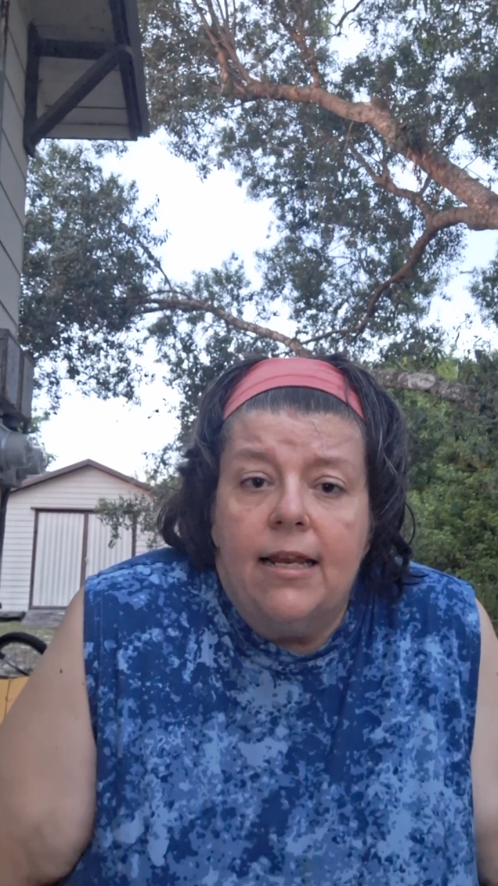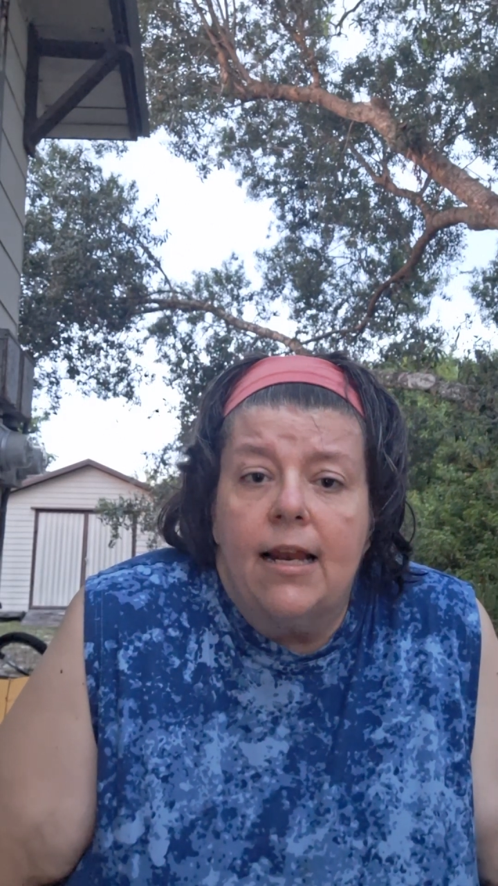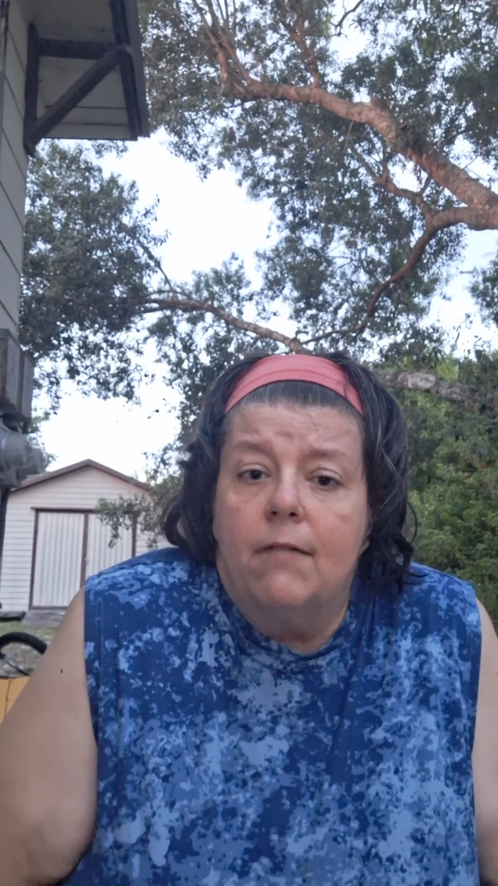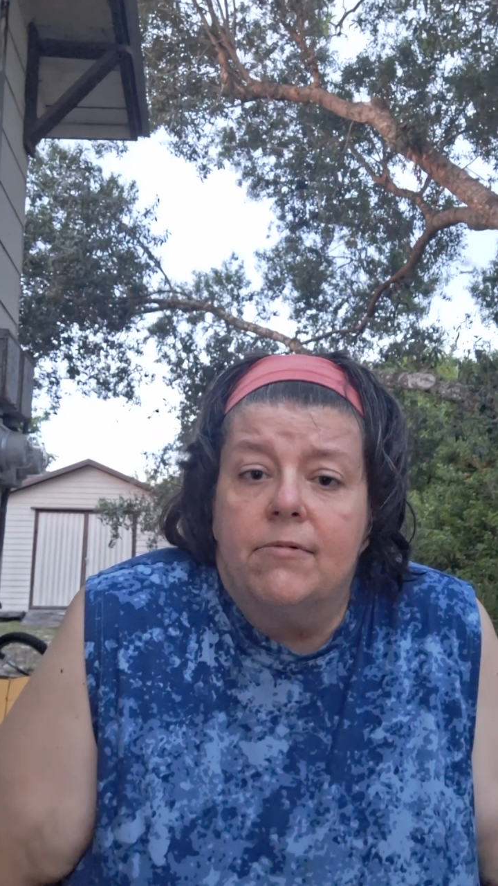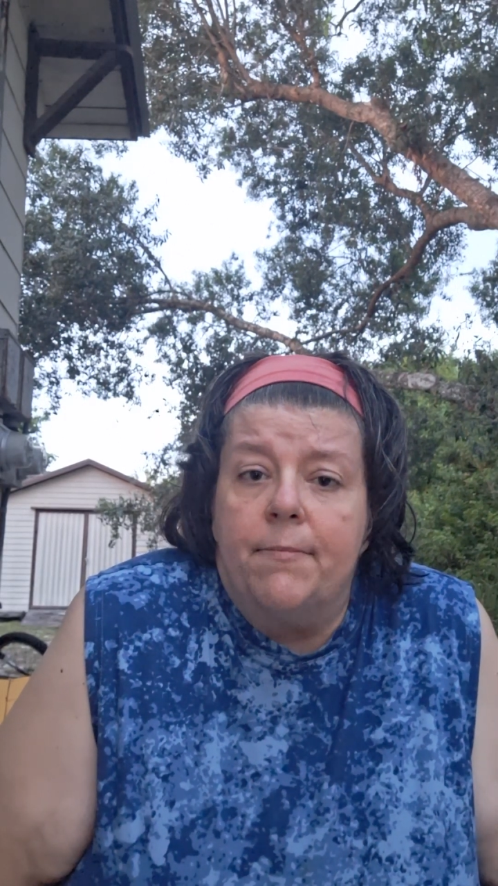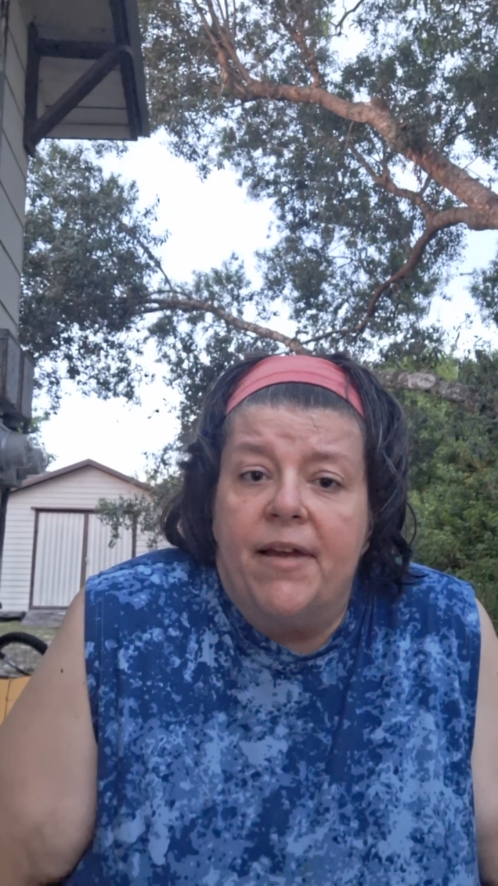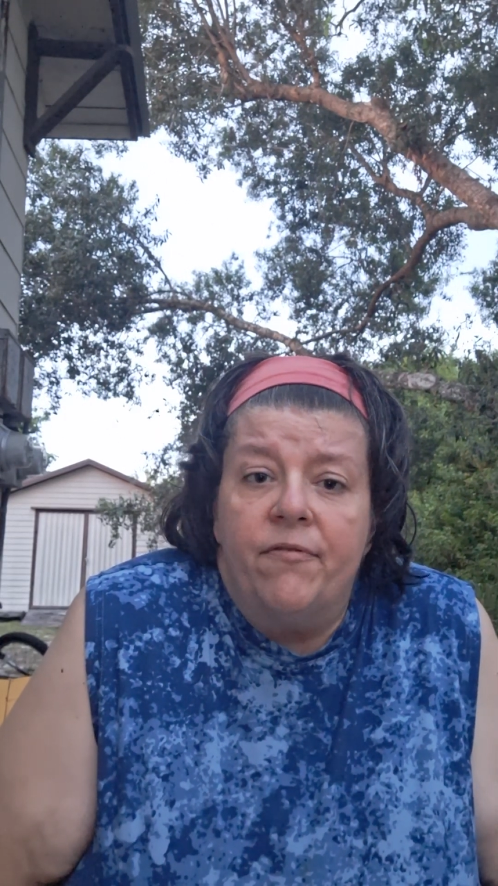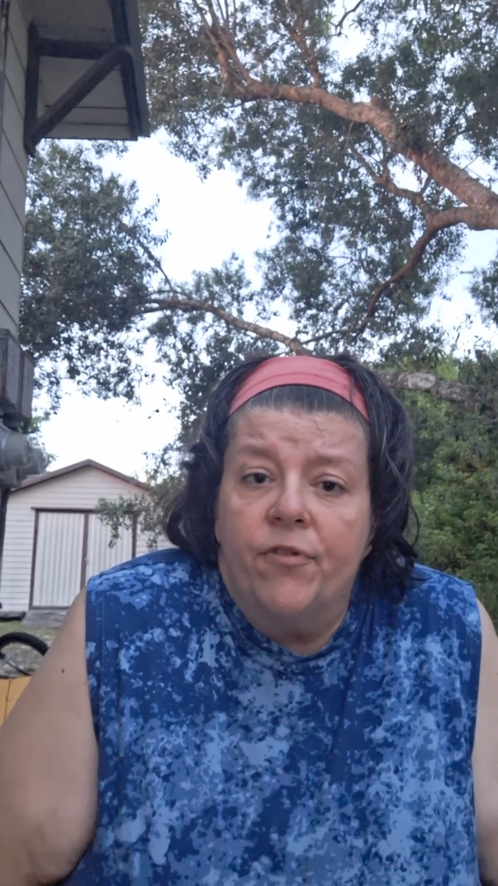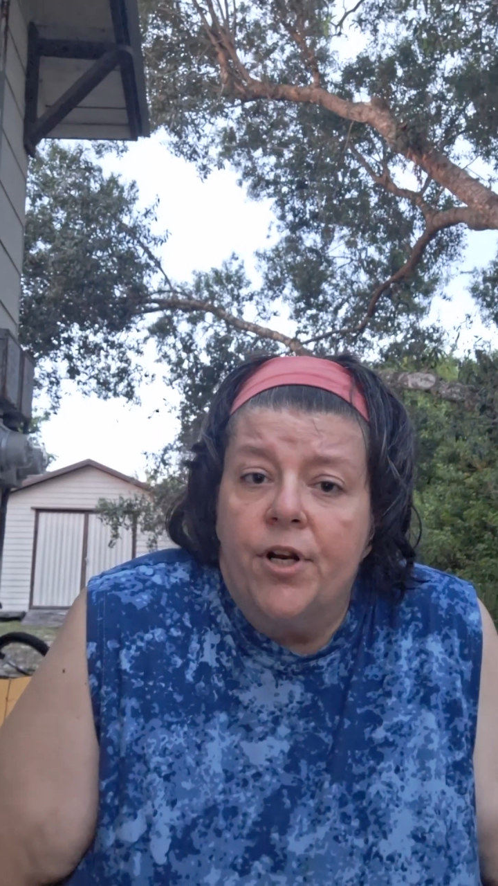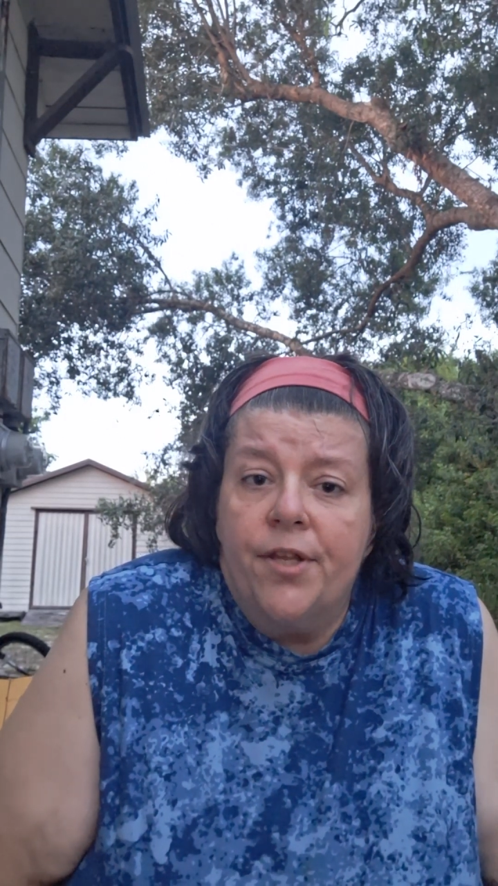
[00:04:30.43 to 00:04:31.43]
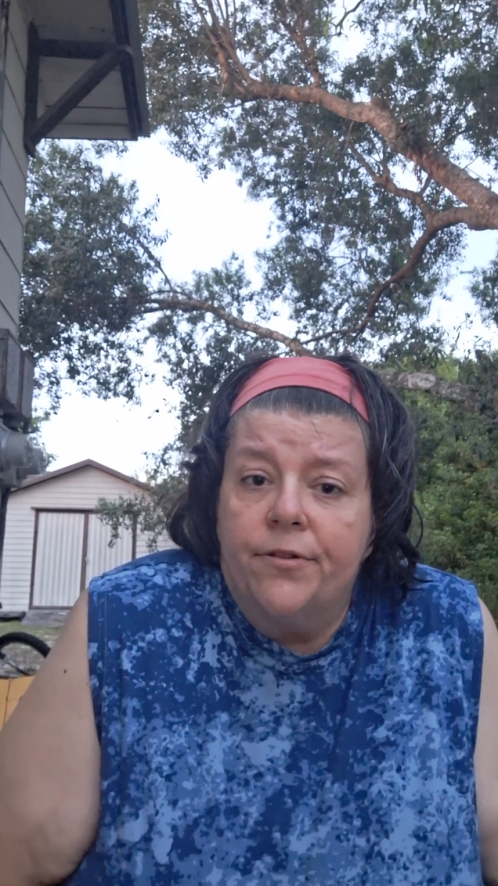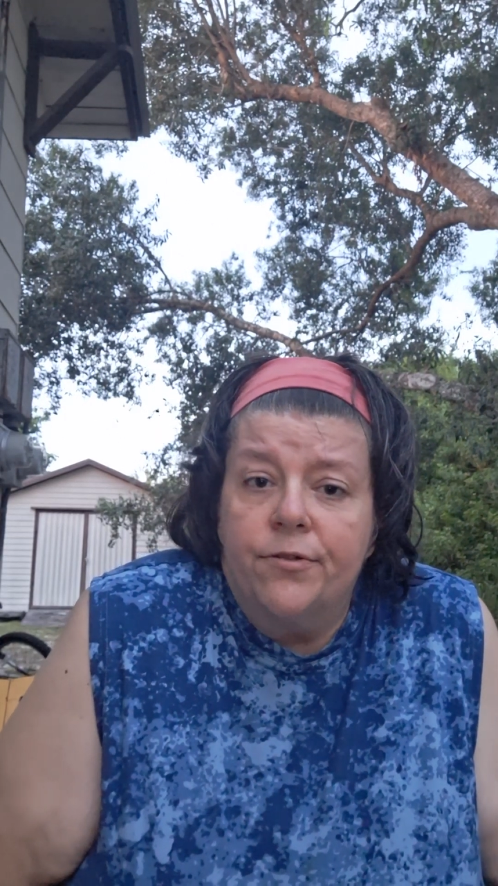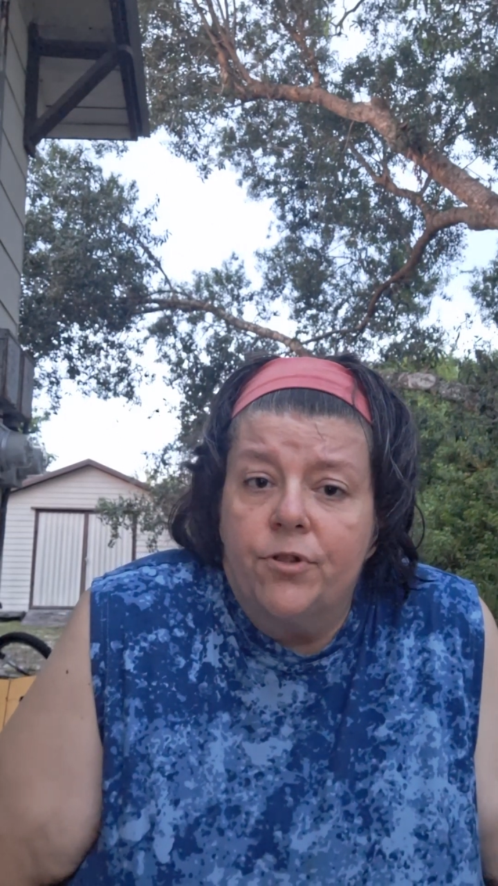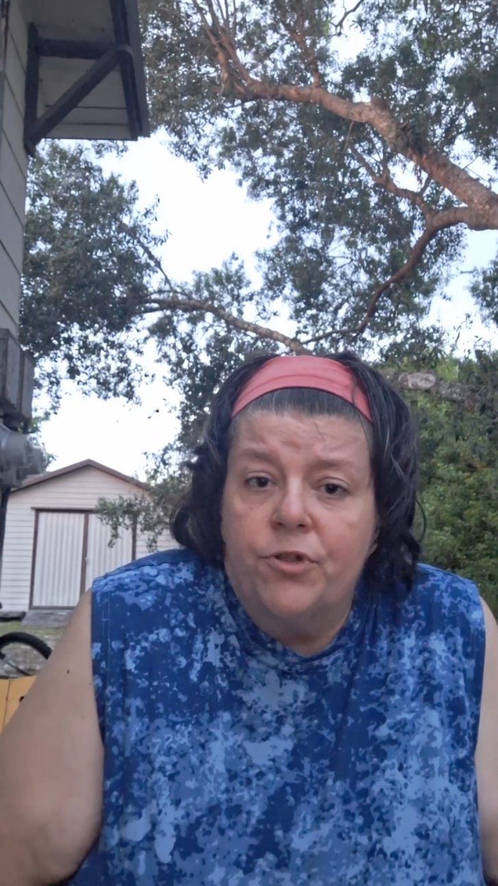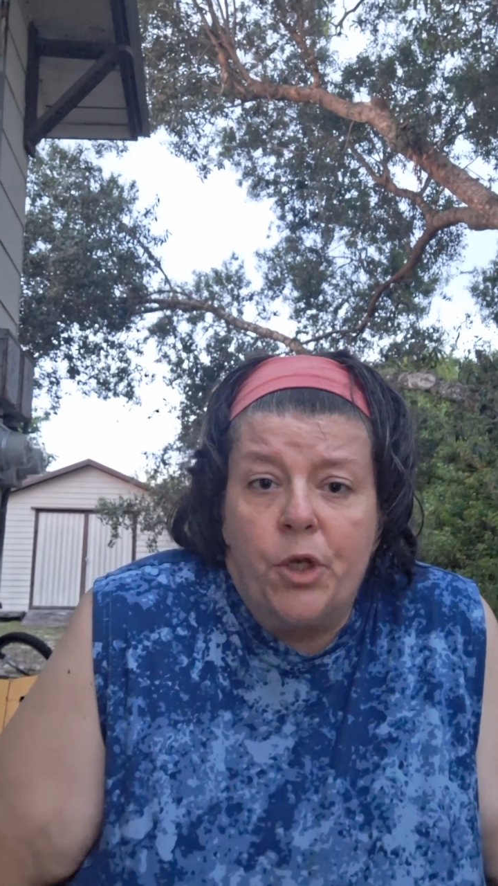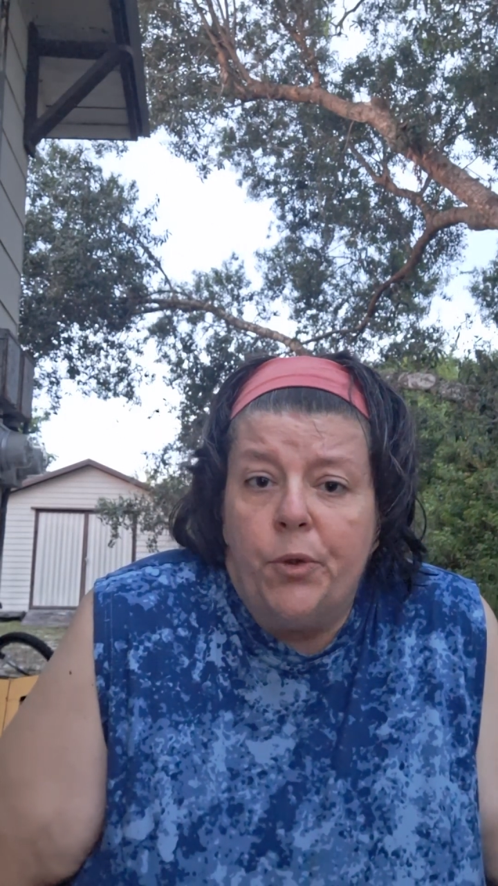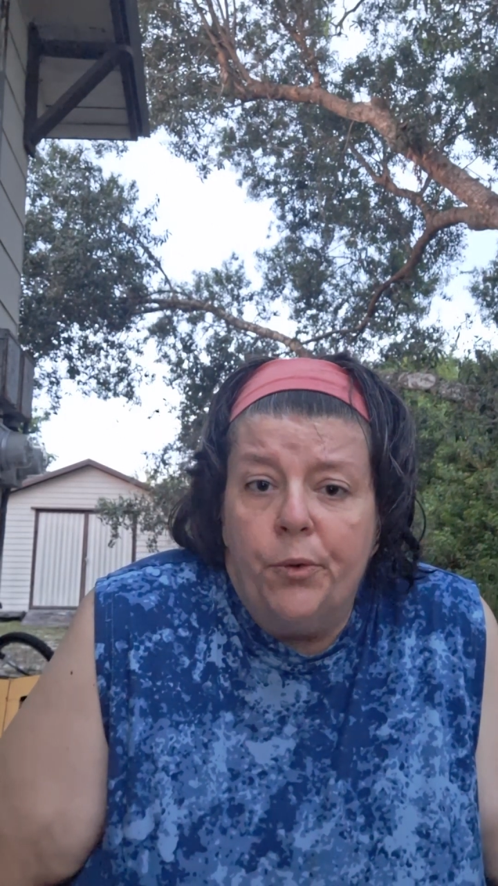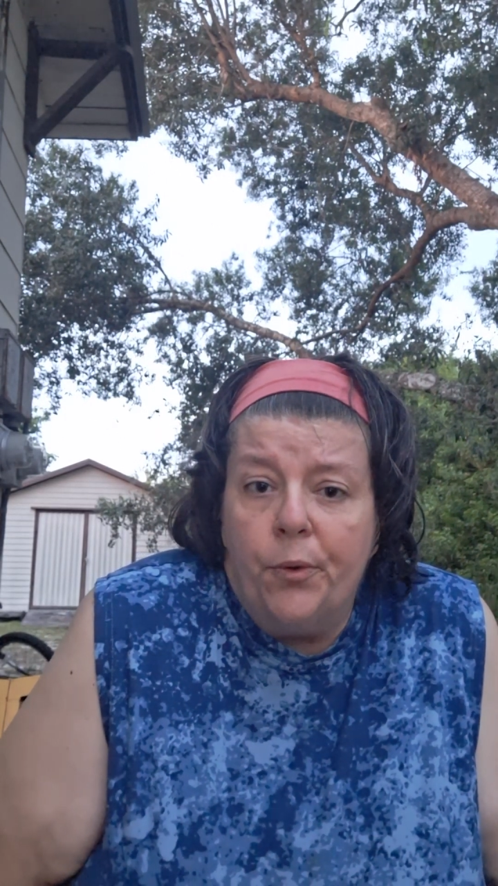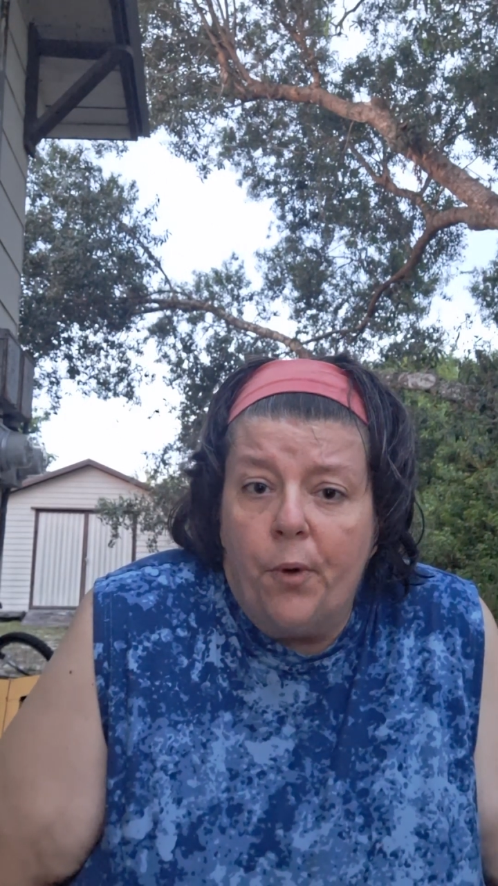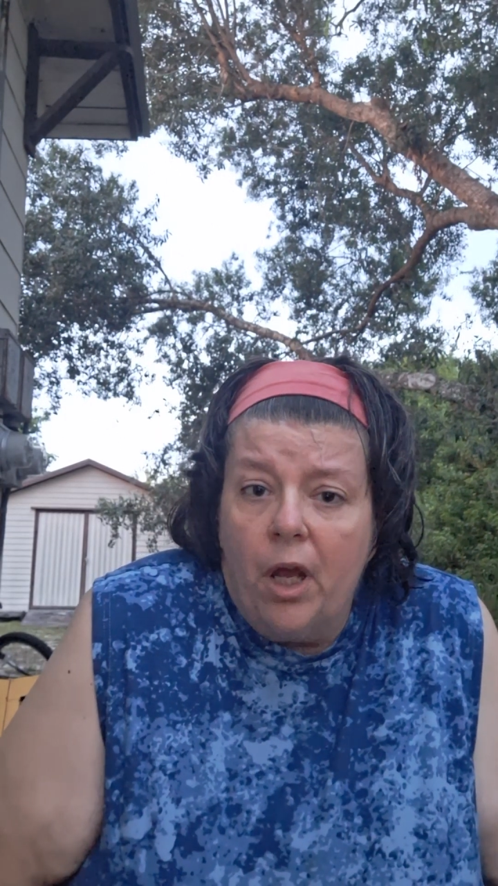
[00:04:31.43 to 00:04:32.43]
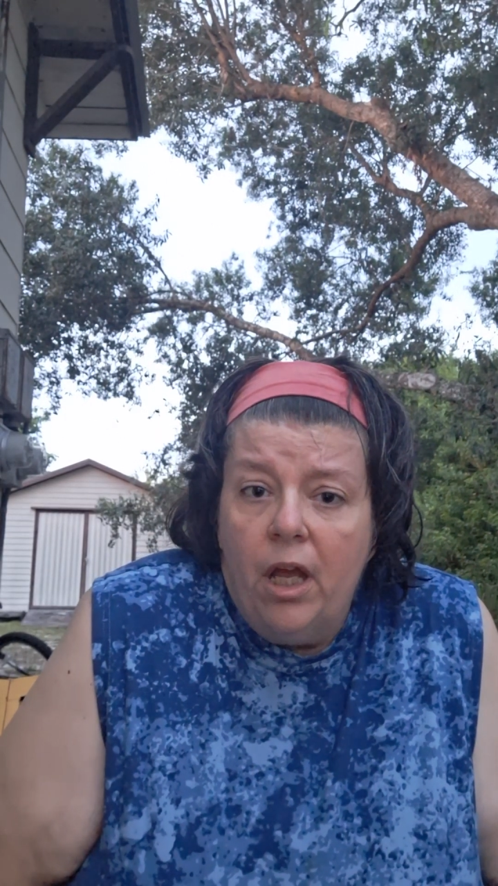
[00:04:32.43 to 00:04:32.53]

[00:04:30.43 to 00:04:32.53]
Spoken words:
and I was in bed for another 2,